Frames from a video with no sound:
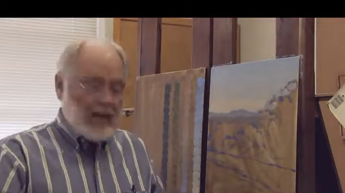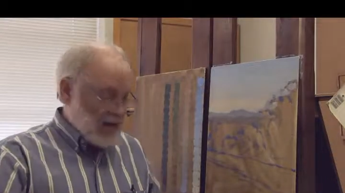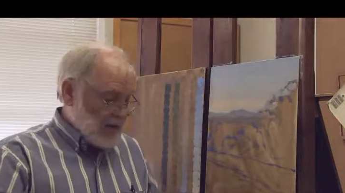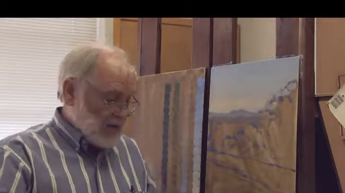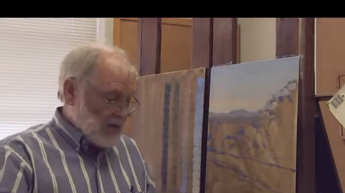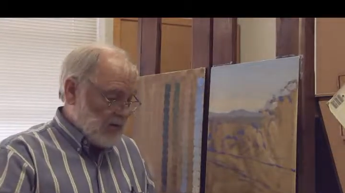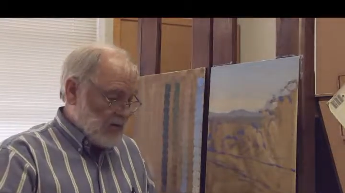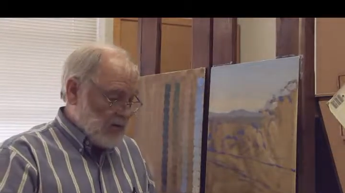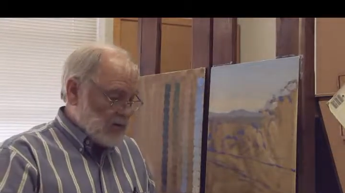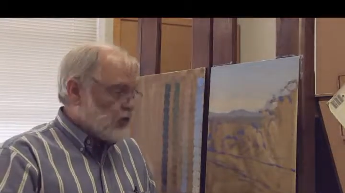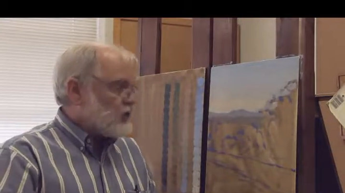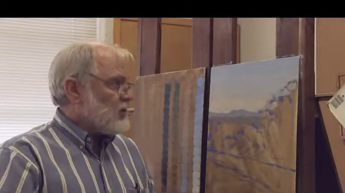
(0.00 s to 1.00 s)
And
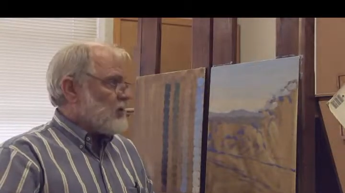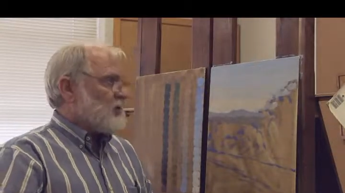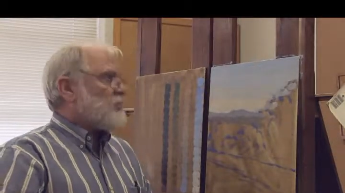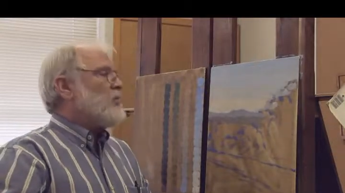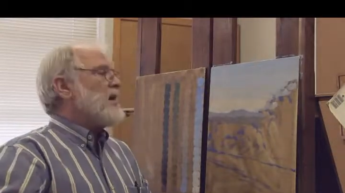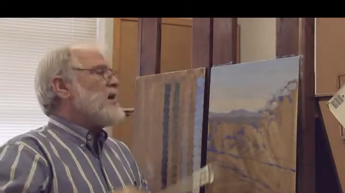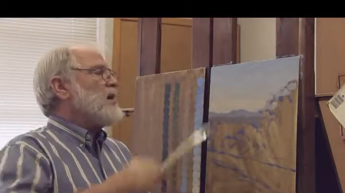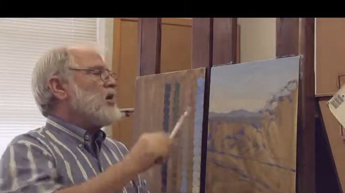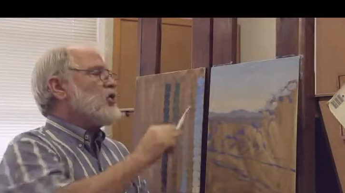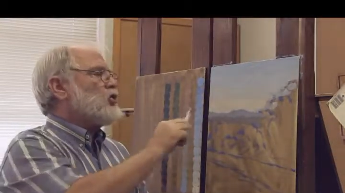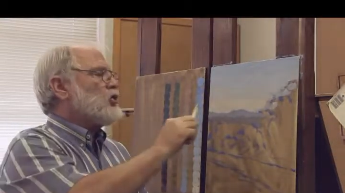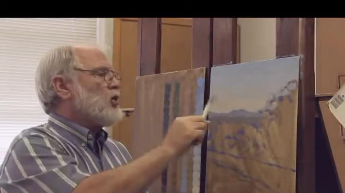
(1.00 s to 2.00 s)
there shouldn't be
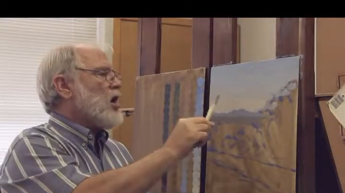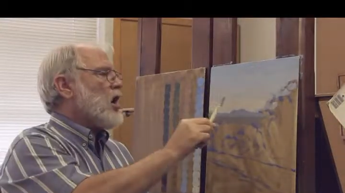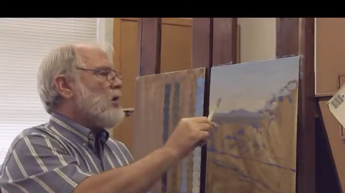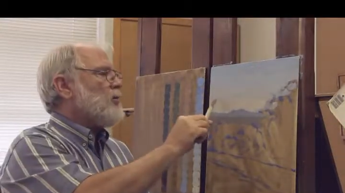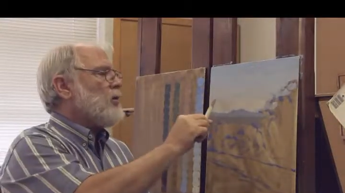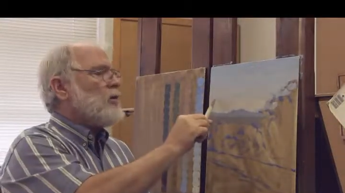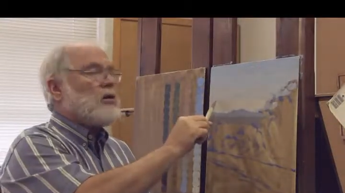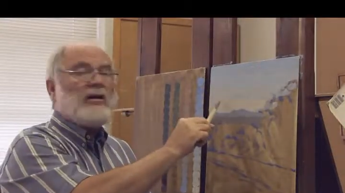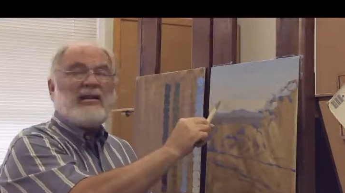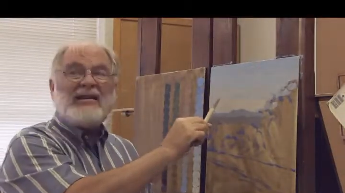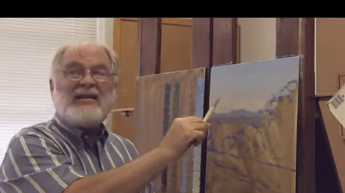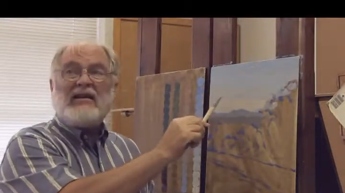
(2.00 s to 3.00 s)
a sharp
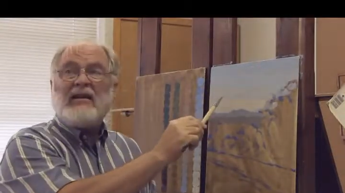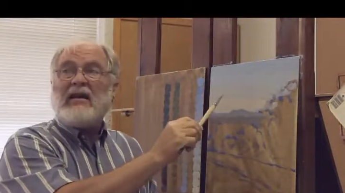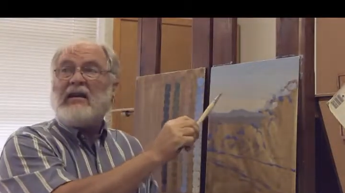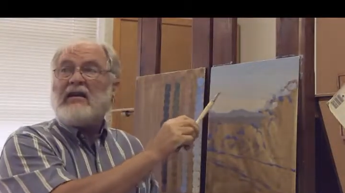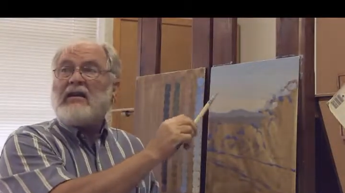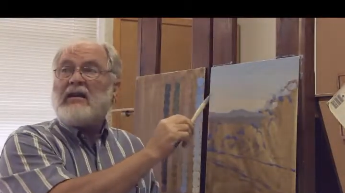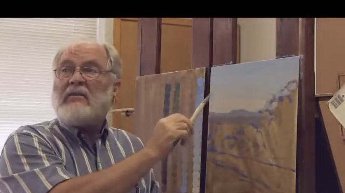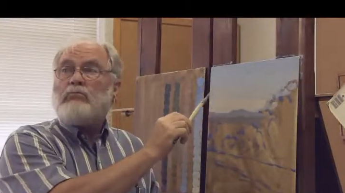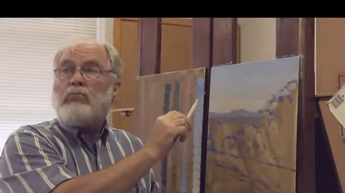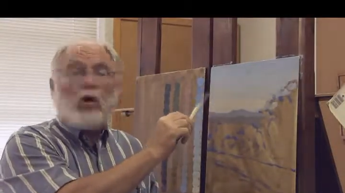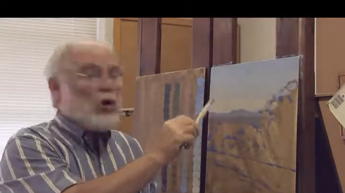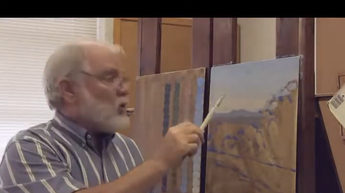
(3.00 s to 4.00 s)

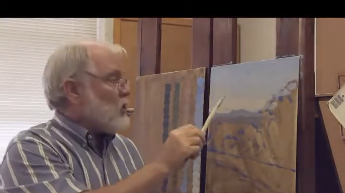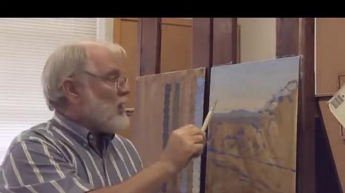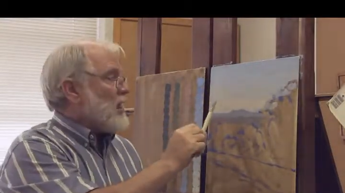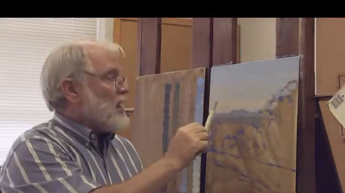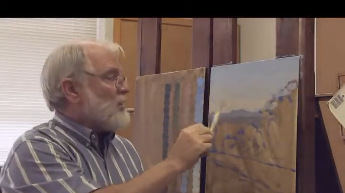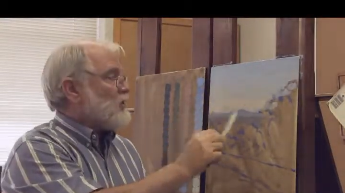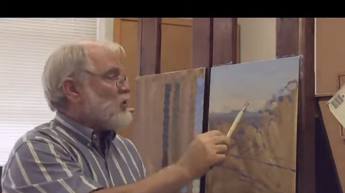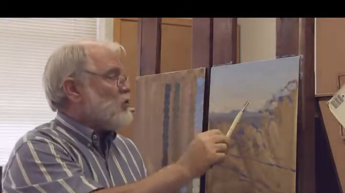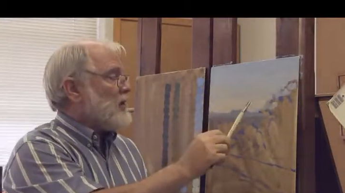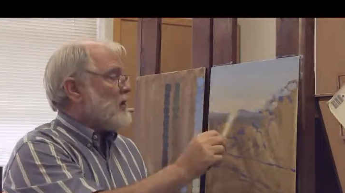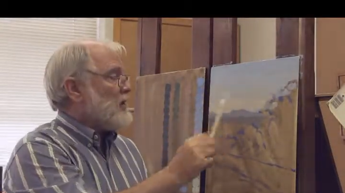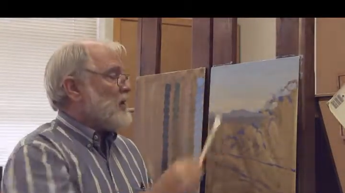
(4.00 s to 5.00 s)
borderline
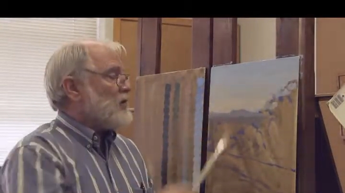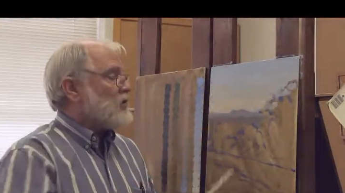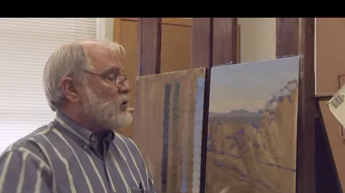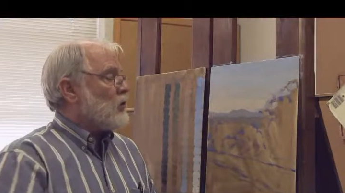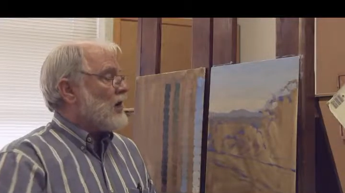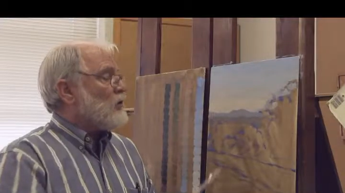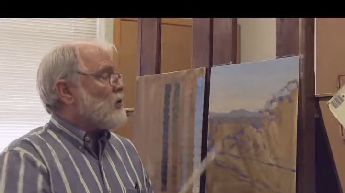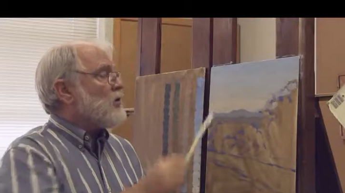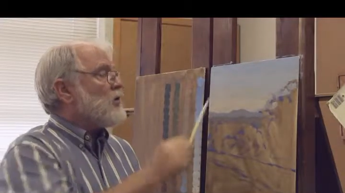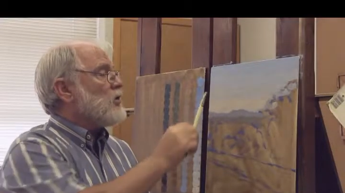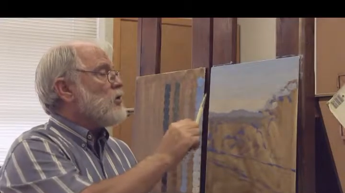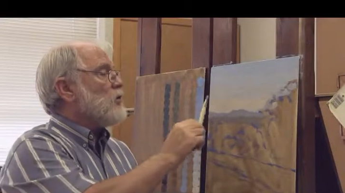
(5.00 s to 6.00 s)
between these. So what we're
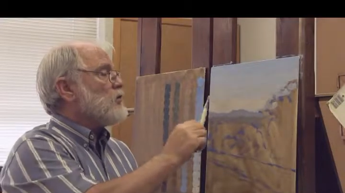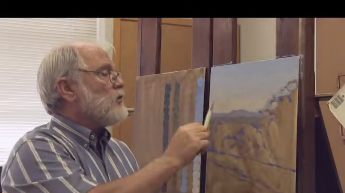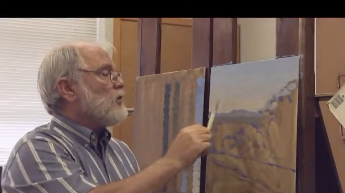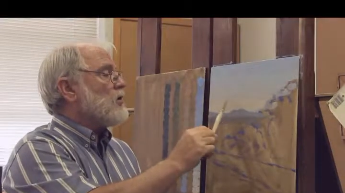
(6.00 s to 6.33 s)
going to do is